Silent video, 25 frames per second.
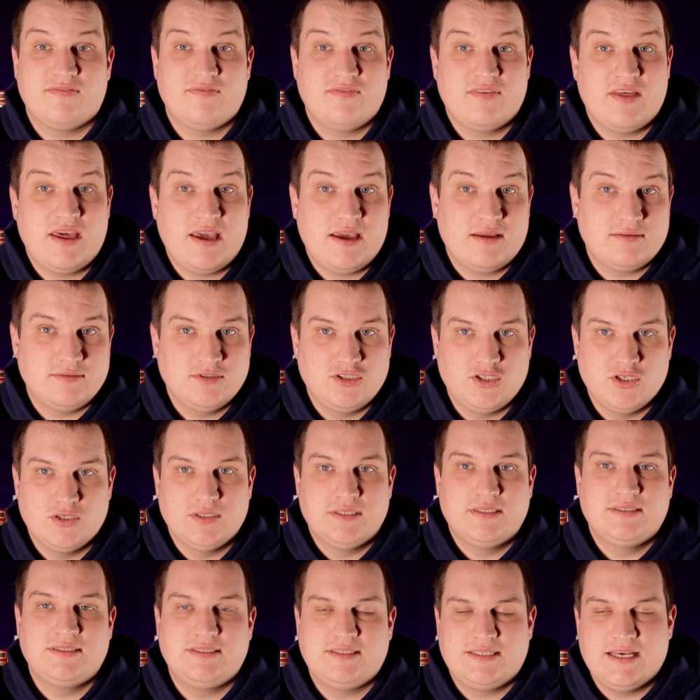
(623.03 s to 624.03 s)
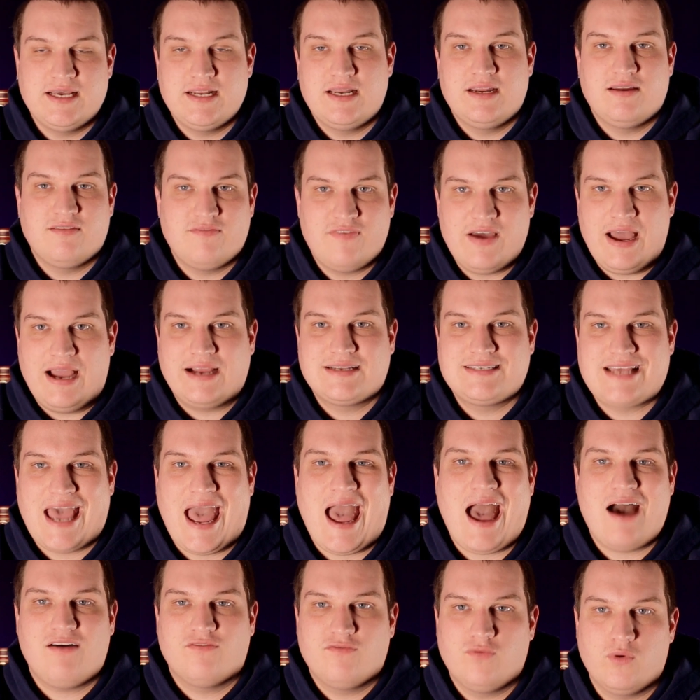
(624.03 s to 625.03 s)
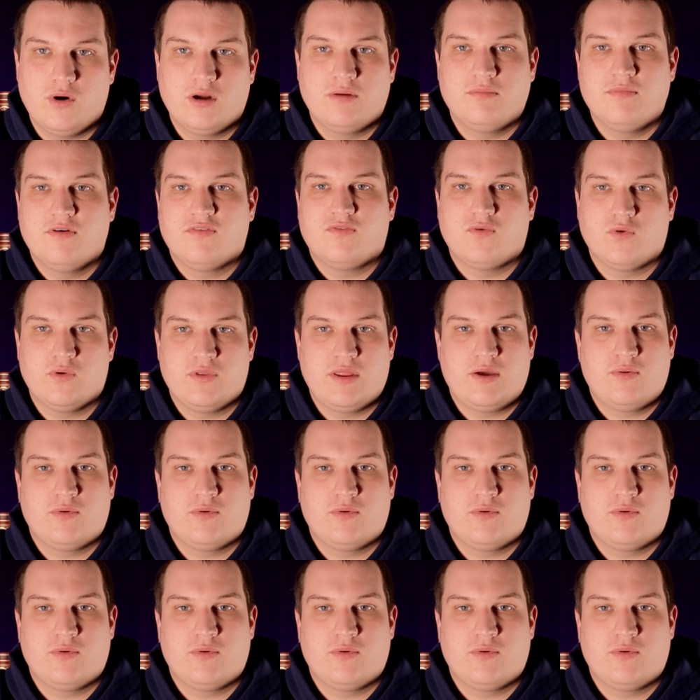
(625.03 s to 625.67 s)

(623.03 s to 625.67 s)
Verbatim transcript: if they did in fact have one before